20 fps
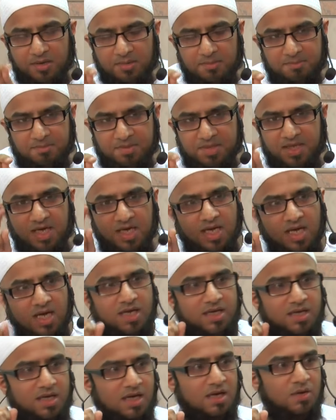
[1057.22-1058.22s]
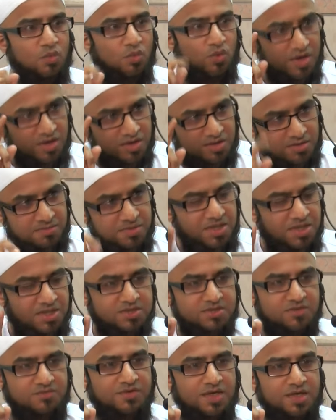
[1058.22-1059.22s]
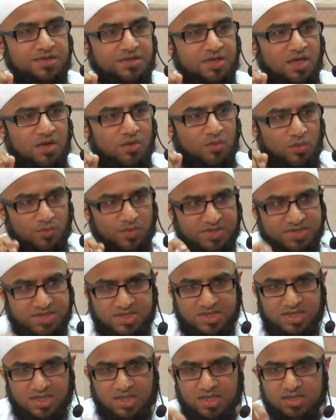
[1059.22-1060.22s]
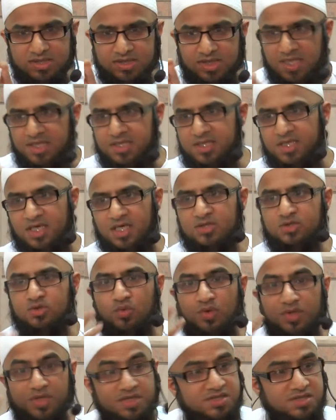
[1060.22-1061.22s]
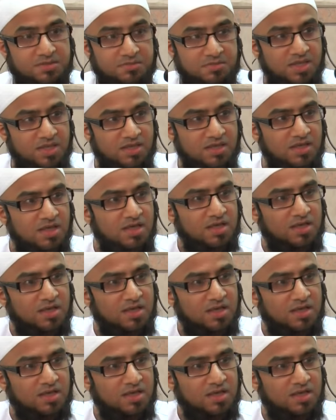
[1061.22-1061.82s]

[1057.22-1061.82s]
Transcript: Rabbi Al-A'la. What are the meanings of that? When we're sitting, At-Tahiyyatu, what does he mean?